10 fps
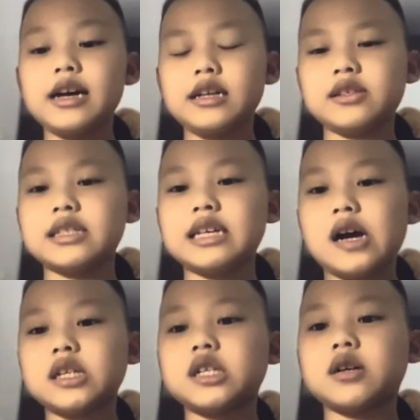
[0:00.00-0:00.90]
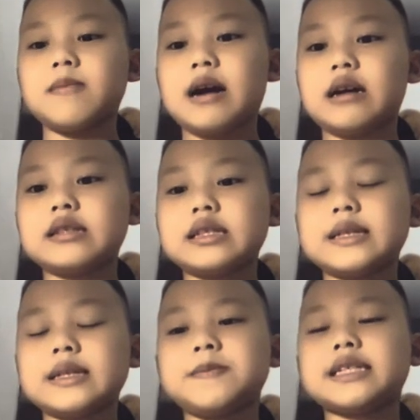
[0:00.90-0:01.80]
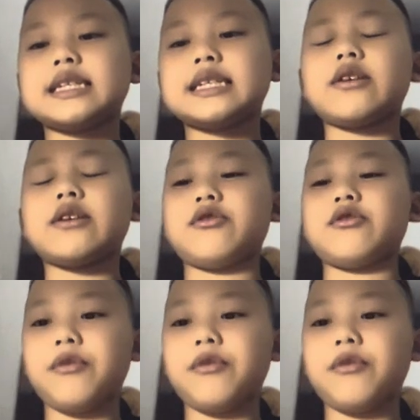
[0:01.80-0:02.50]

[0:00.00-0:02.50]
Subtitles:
to tell you about the material.